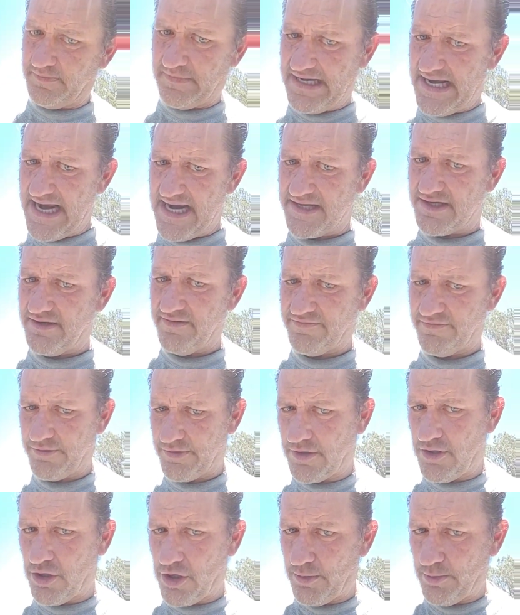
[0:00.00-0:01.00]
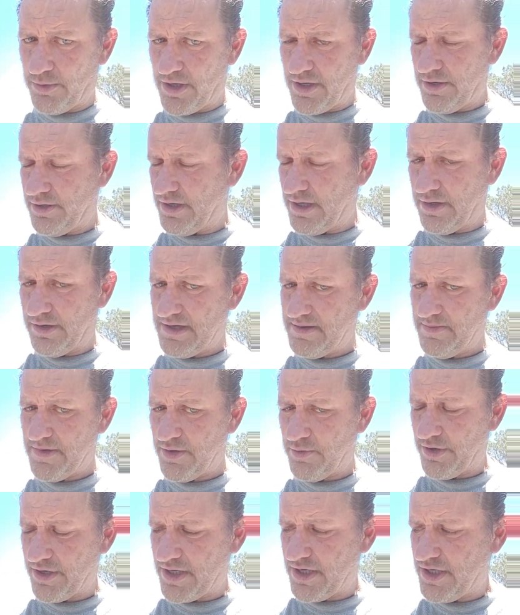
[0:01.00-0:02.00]
gasket for the carburetor. Don't even know
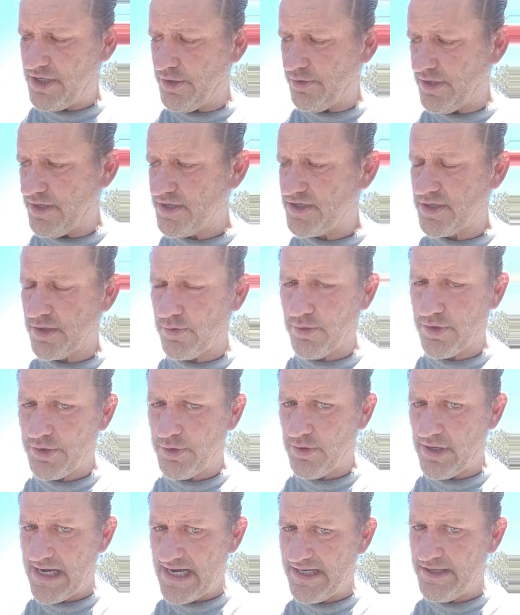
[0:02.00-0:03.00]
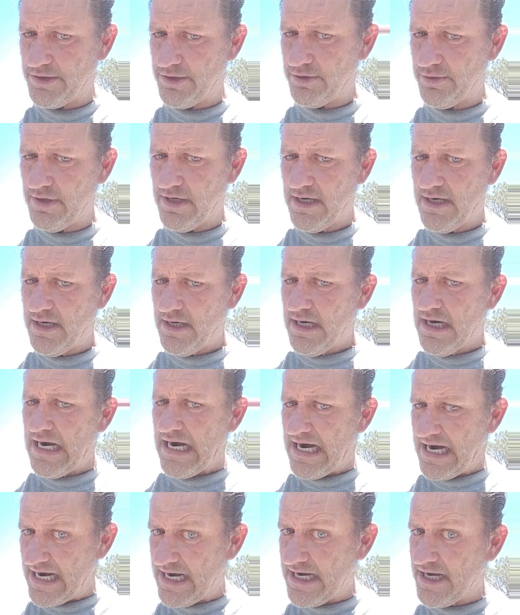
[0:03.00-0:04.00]
where to do it. So what do?
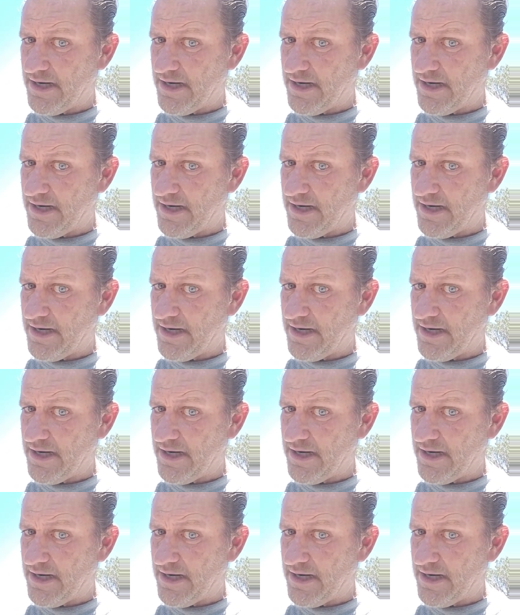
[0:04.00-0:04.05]
I